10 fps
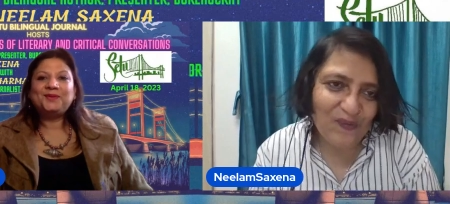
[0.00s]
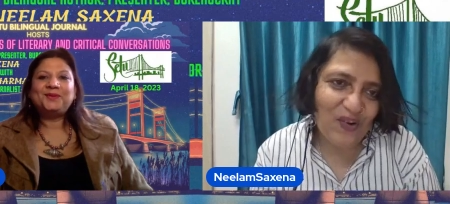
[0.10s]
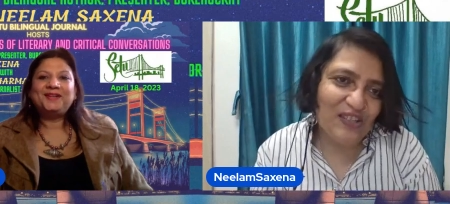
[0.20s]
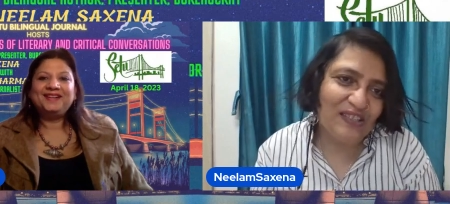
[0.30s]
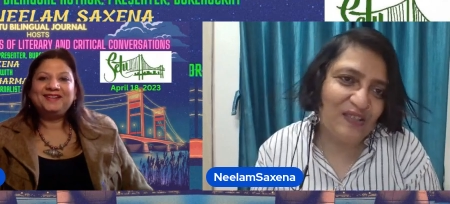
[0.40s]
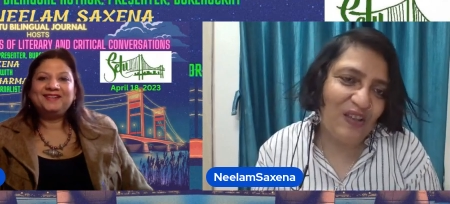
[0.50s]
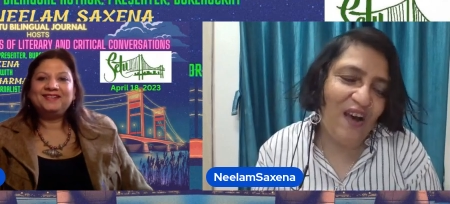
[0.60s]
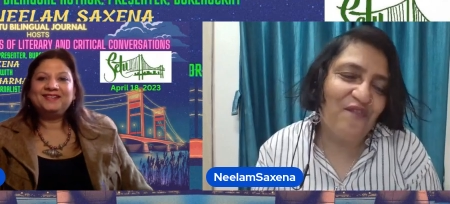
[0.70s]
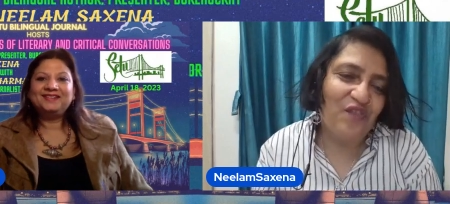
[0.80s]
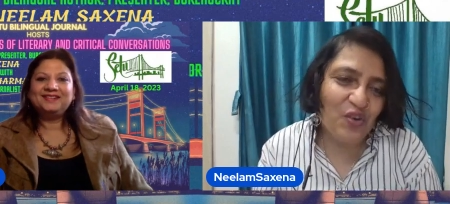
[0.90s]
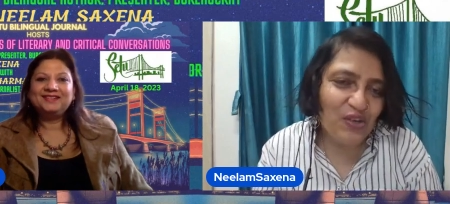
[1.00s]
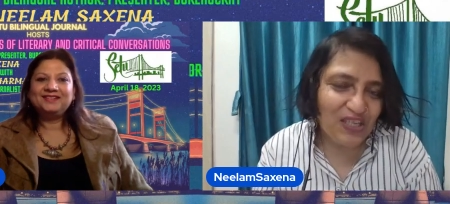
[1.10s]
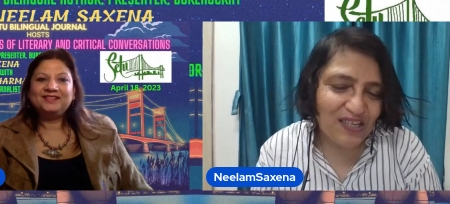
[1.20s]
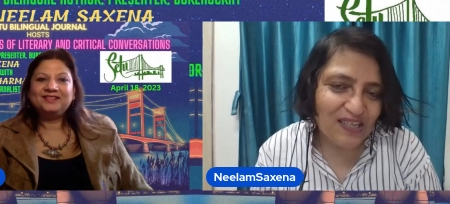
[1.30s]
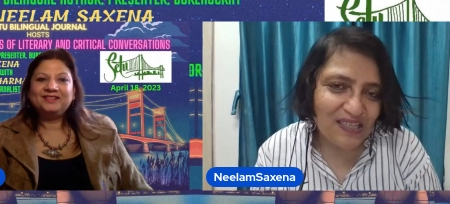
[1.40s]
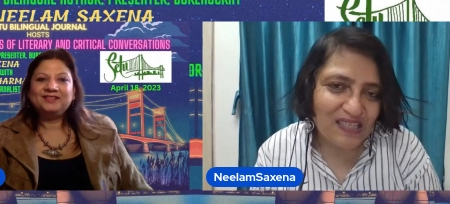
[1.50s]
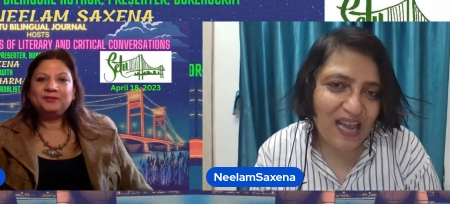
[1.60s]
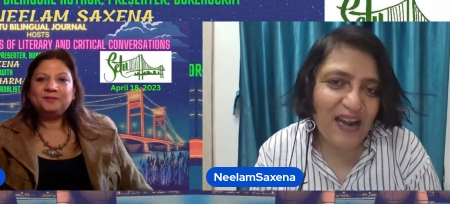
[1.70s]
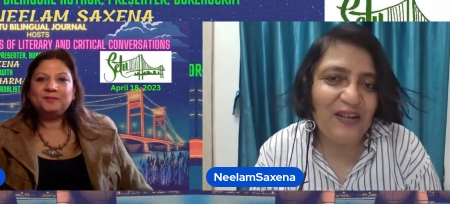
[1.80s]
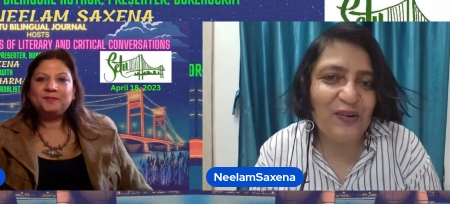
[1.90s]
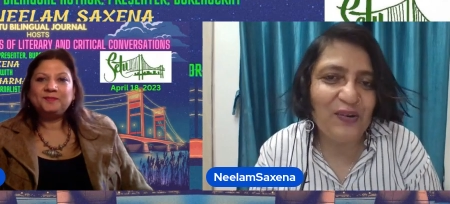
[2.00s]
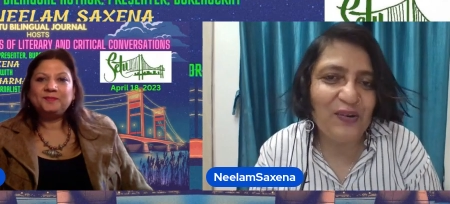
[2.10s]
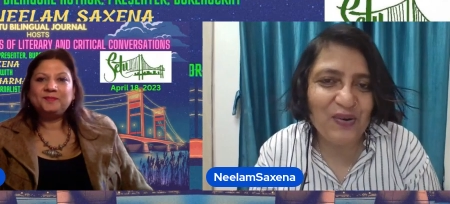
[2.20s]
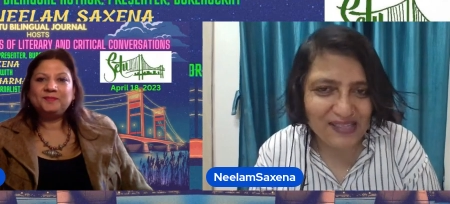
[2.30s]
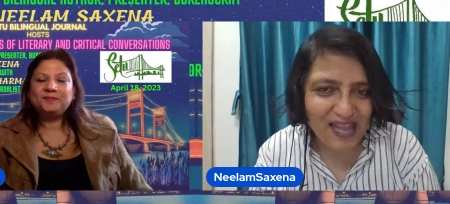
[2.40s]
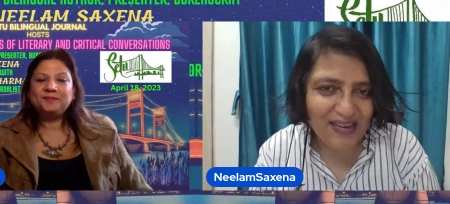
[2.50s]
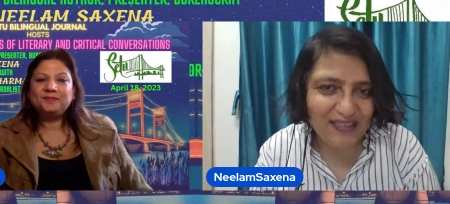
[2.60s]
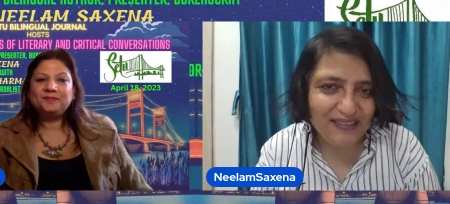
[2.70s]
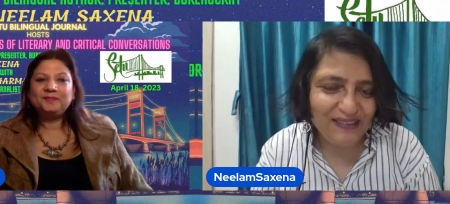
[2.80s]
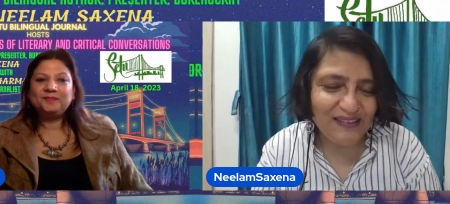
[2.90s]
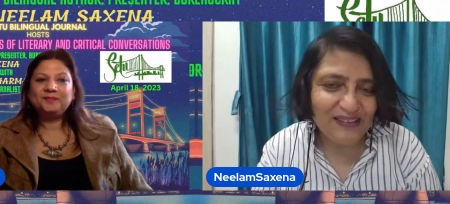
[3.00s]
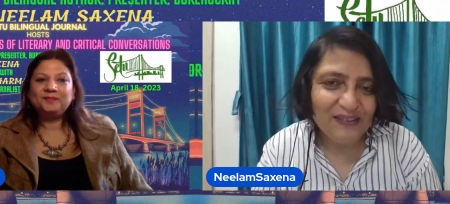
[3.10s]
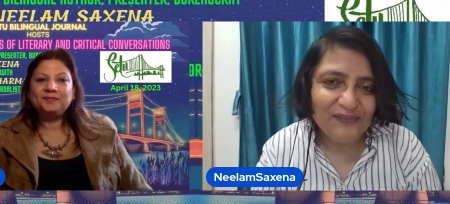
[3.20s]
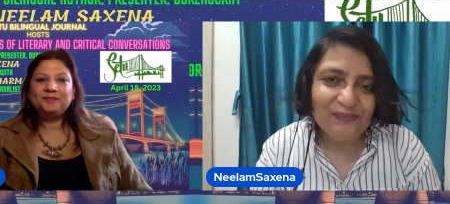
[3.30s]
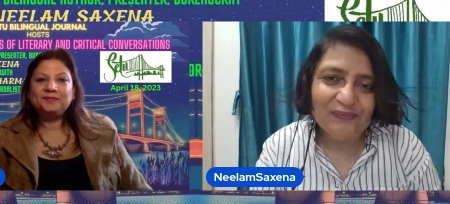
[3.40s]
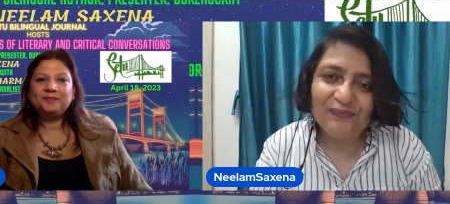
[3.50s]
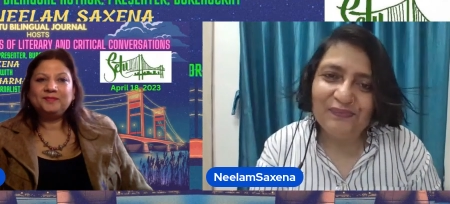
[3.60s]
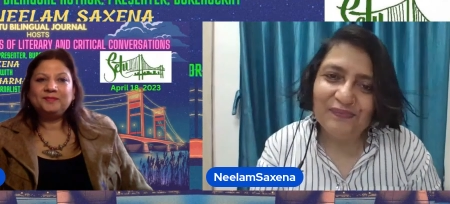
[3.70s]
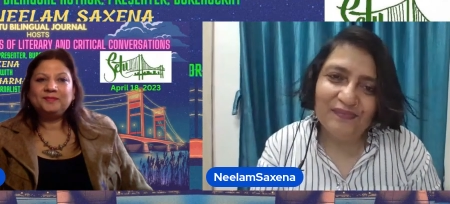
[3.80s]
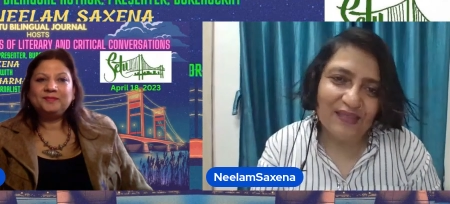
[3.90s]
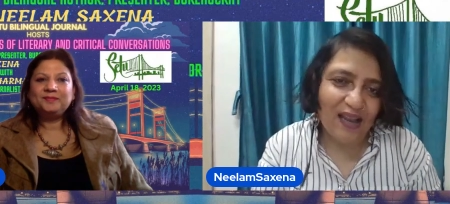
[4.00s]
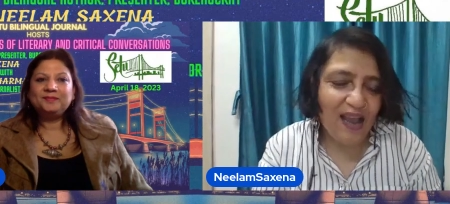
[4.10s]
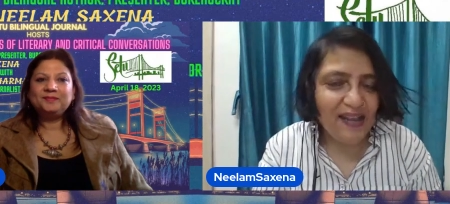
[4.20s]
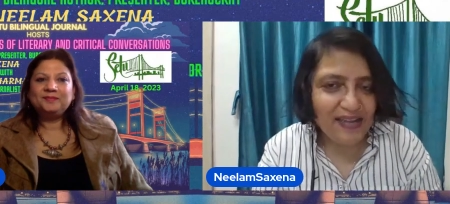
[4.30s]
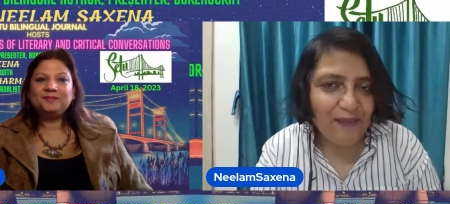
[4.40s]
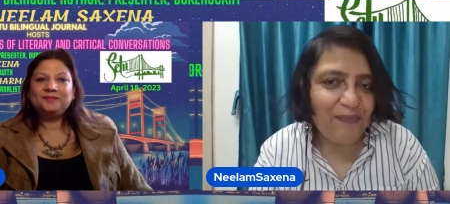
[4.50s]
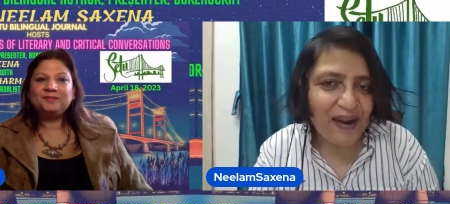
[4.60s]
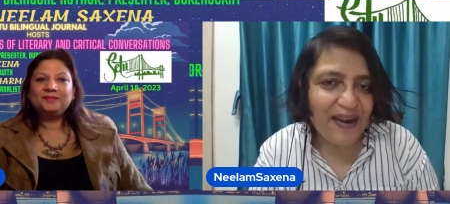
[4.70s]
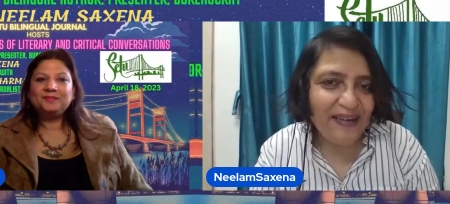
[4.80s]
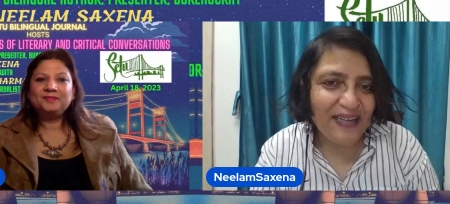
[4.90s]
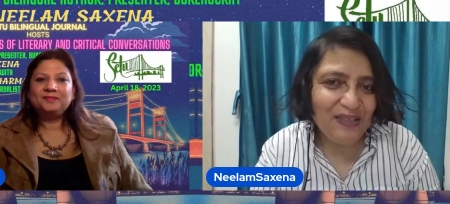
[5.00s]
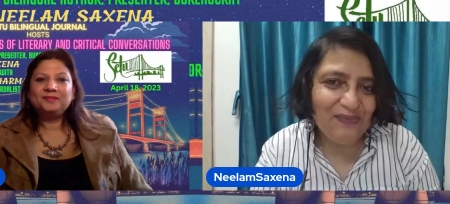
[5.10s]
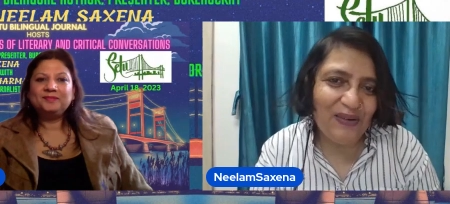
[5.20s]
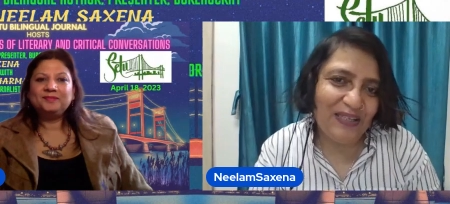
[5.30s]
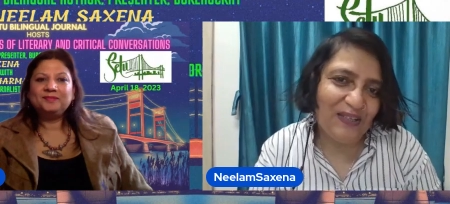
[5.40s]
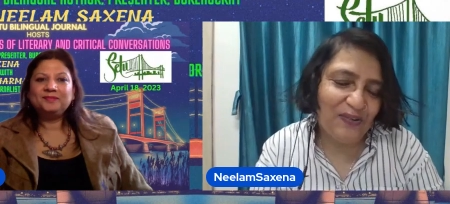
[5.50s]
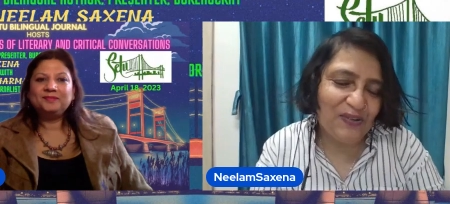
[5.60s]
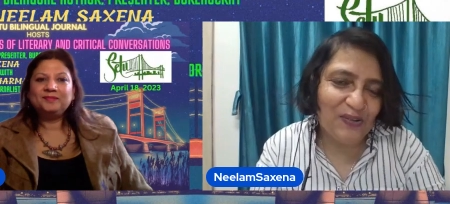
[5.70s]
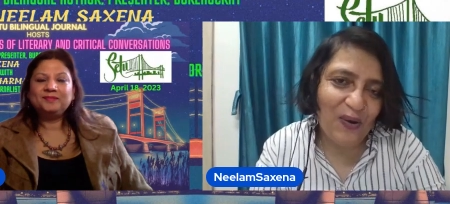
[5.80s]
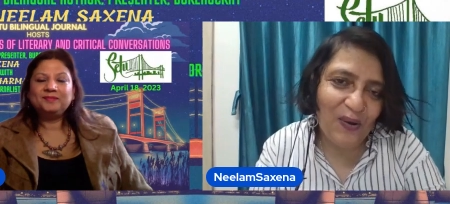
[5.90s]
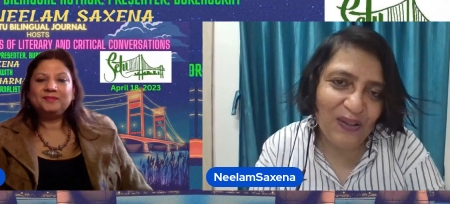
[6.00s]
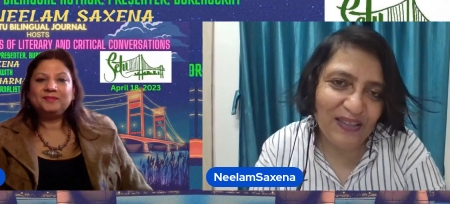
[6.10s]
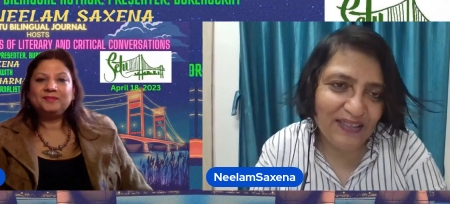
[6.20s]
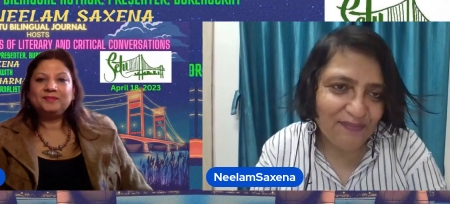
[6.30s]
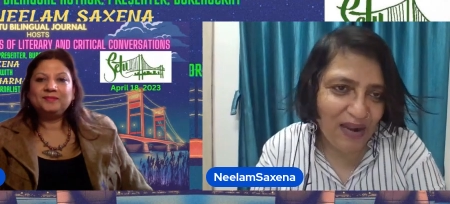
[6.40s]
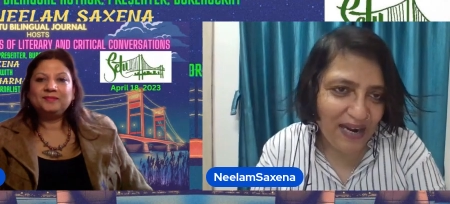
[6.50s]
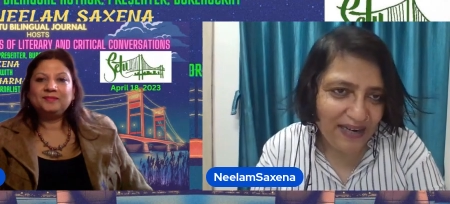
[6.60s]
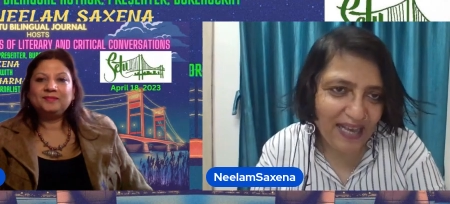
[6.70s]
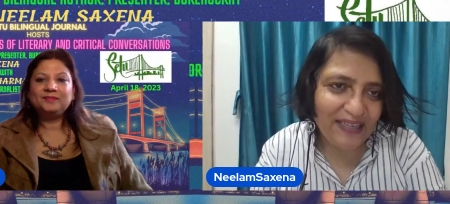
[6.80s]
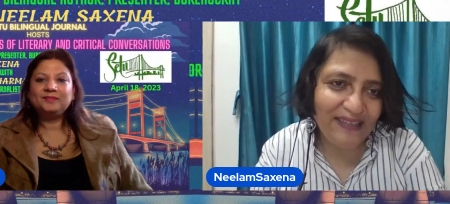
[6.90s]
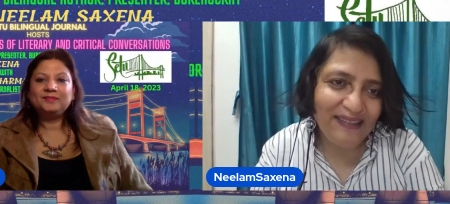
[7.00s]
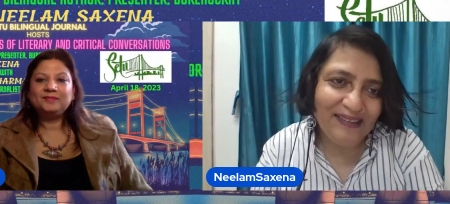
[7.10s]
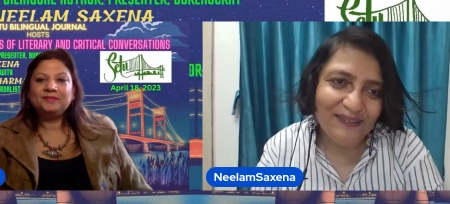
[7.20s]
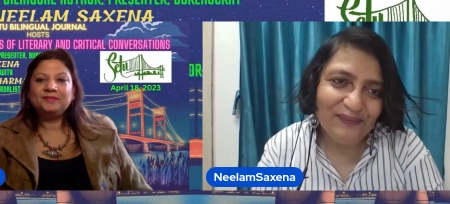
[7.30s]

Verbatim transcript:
Speaker 1: for okay. a few years, I had to remain silent. Mm, I kept mm-hmm. writing, but it was all in my diary.